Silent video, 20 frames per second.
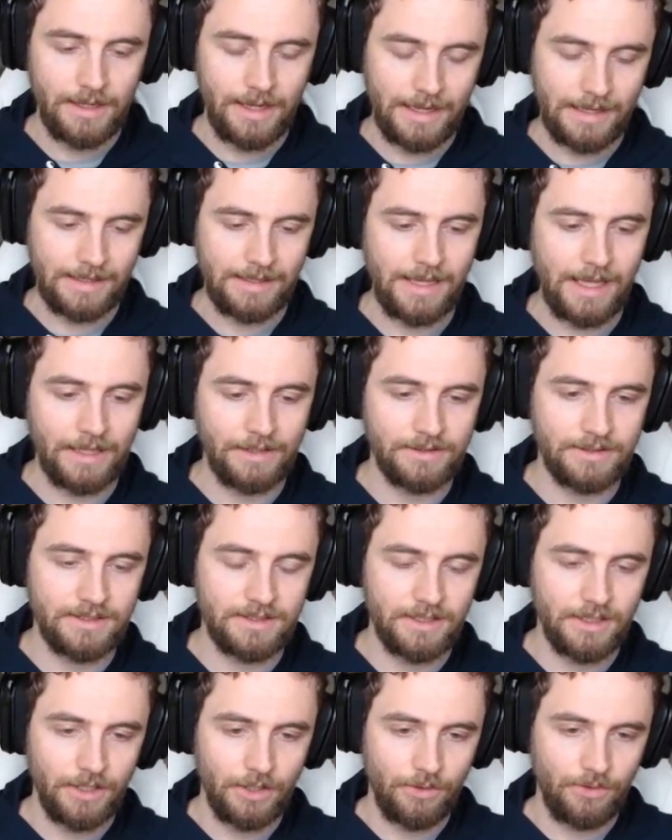
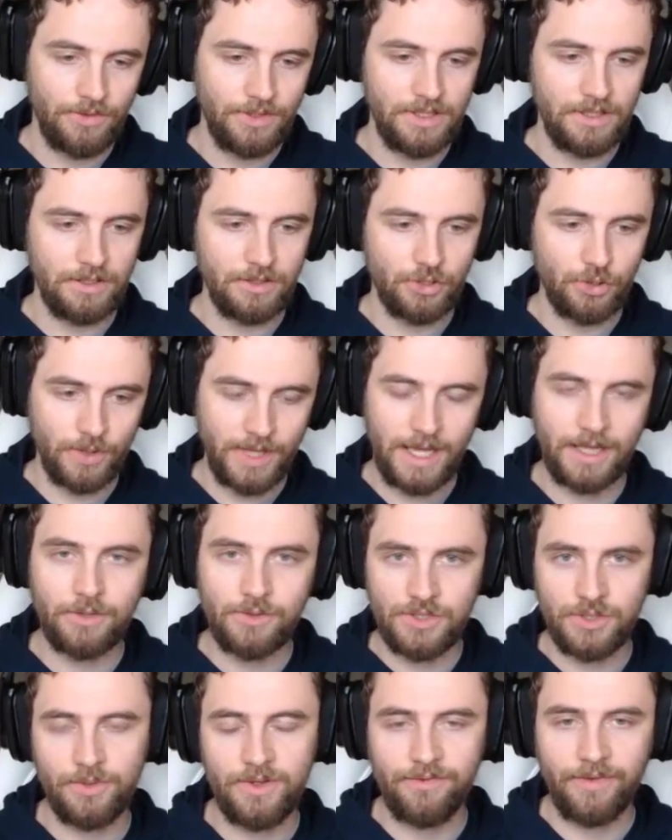against the
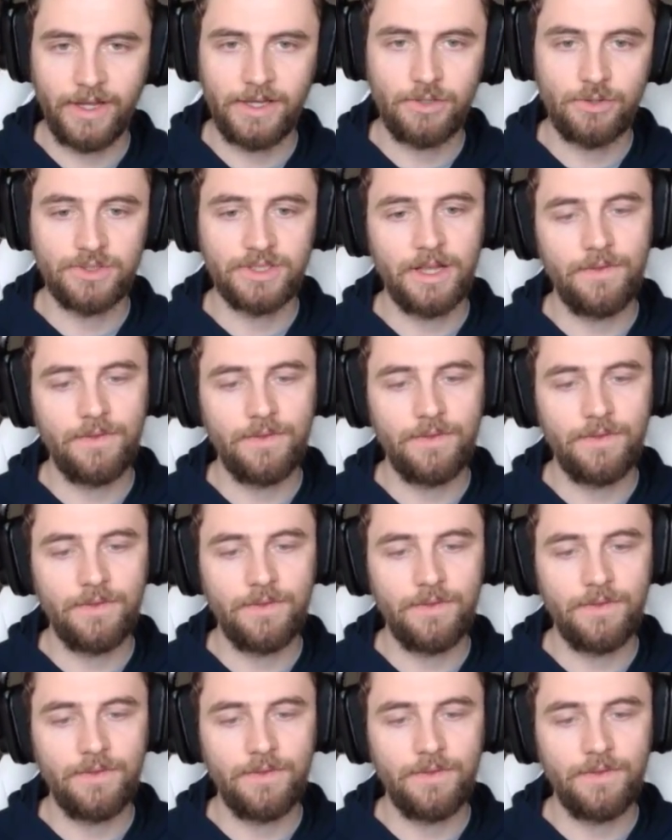Shikaku's 3 fighters.